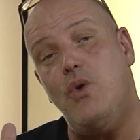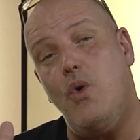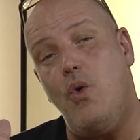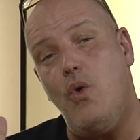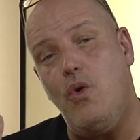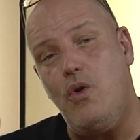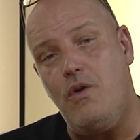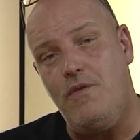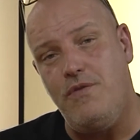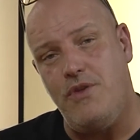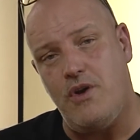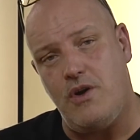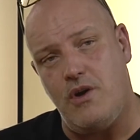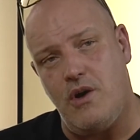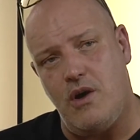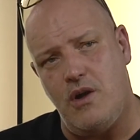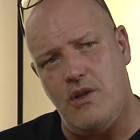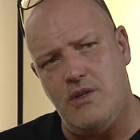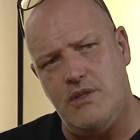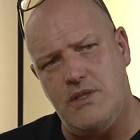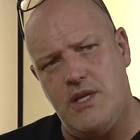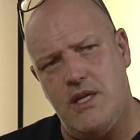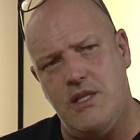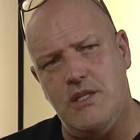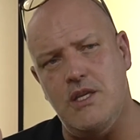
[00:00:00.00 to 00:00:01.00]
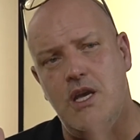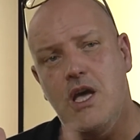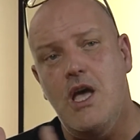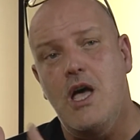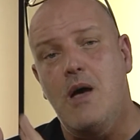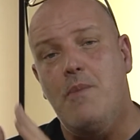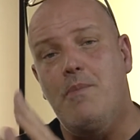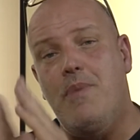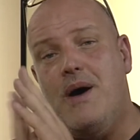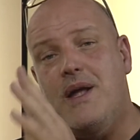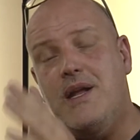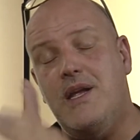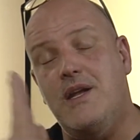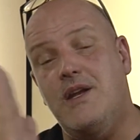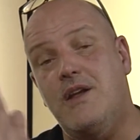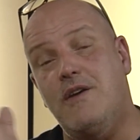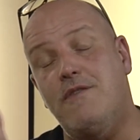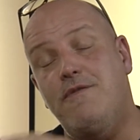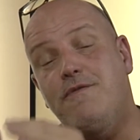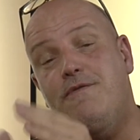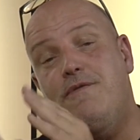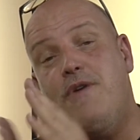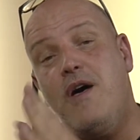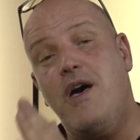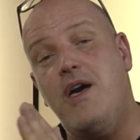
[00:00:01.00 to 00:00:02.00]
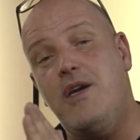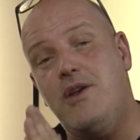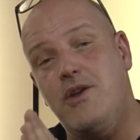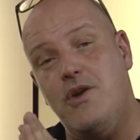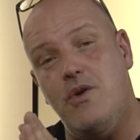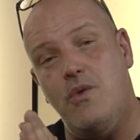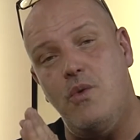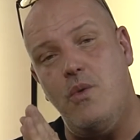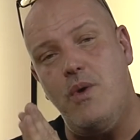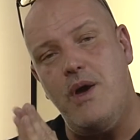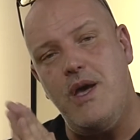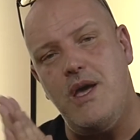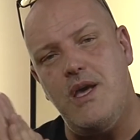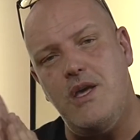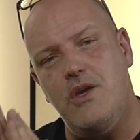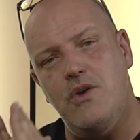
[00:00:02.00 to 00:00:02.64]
all of the content, but in a finer way.